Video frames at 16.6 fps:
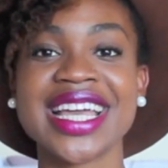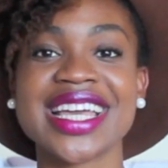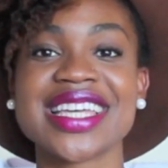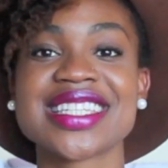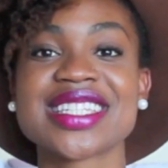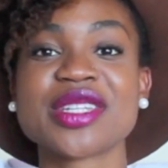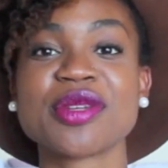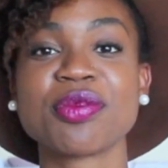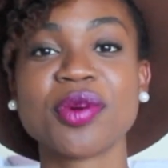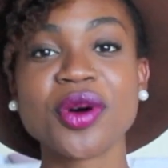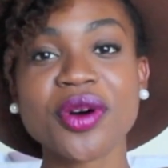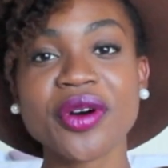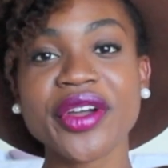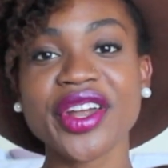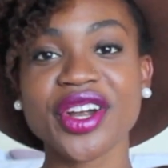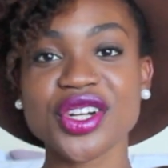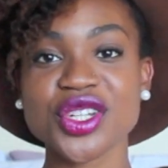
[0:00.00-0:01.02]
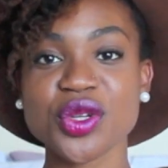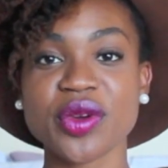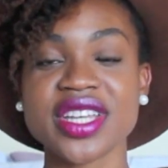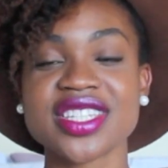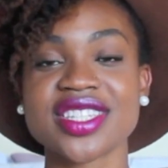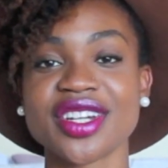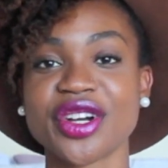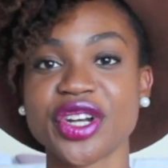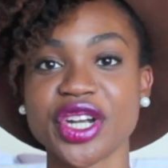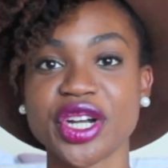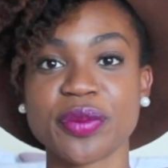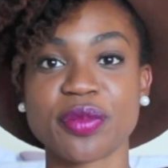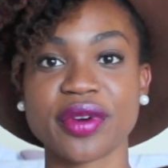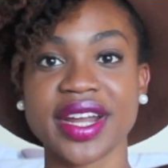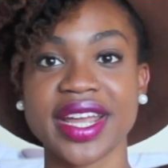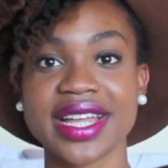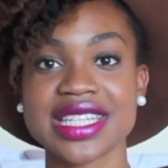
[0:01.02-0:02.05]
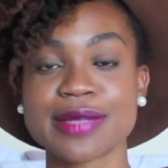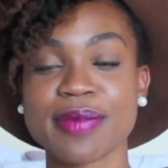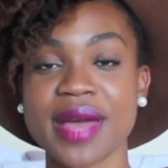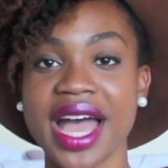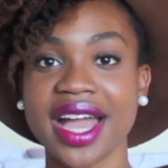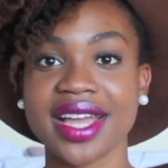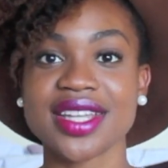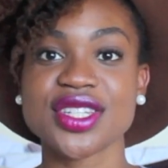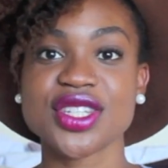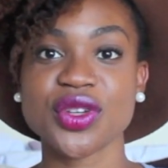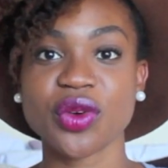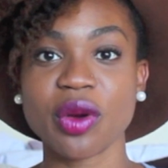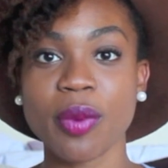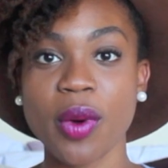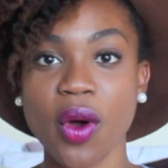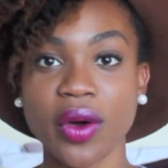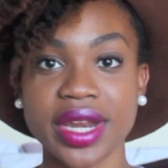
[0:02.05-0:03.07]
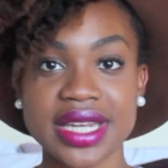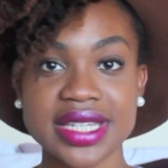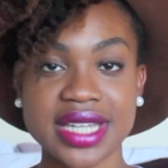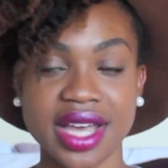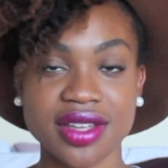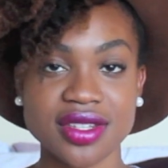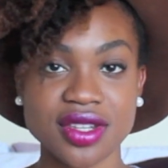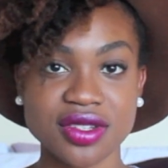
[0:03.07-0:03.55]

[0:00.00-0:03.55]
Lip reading: is to pull your twists or your braids back into a ponytail.